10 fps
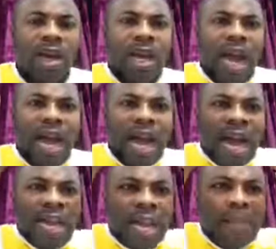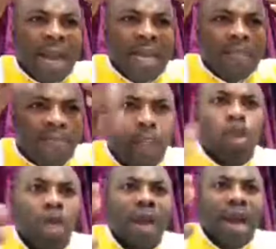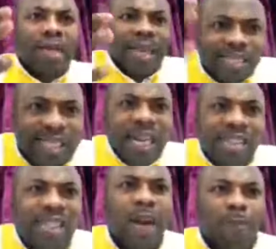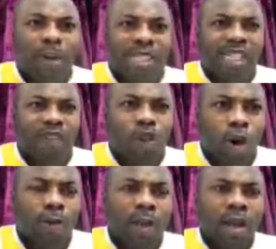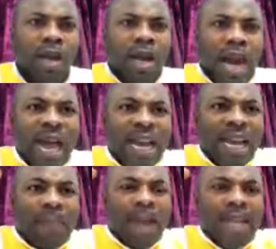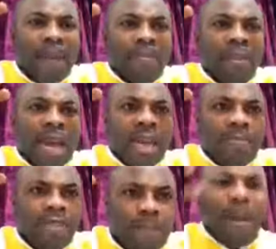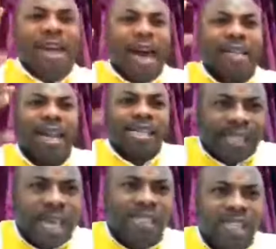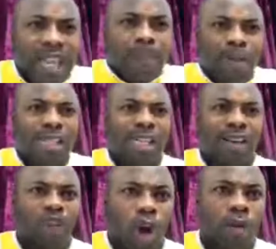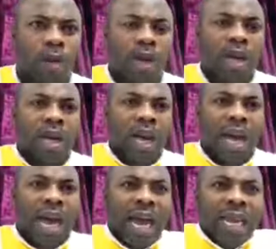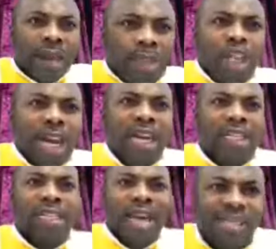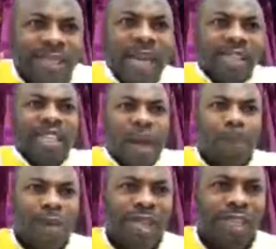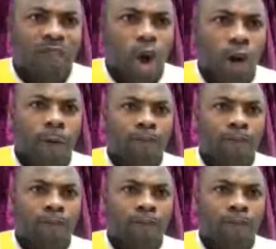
I, I, I, am I am Victoria that stands in the presence of God. I, I, am I am I am Rebecca that stands in the presence of God. I, I, am Janet that stands in the presence of God.